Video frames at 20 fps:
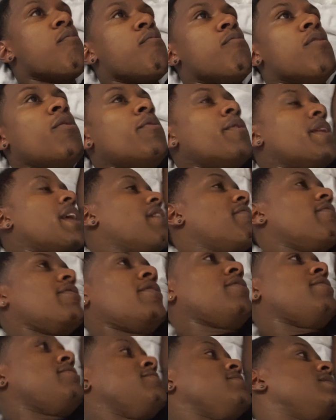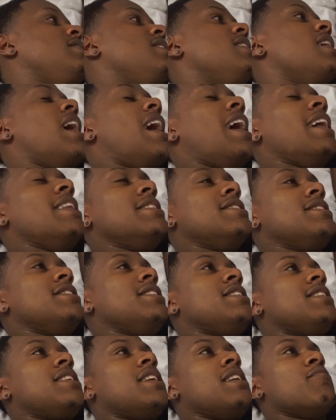But whatever. I just
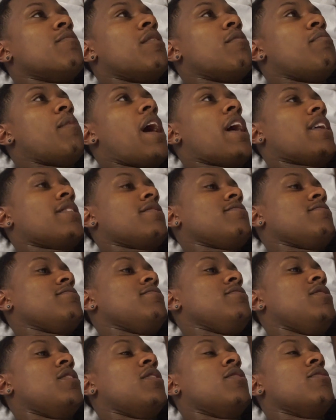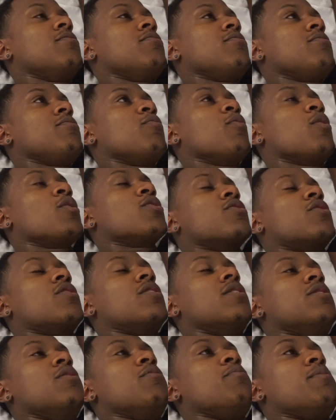need to get my back, you know, worked on
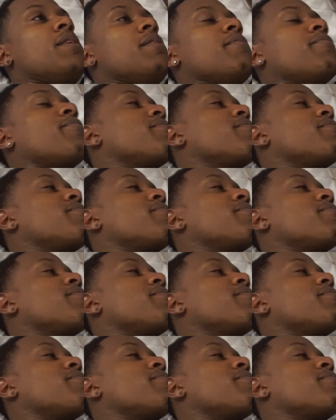a little bit.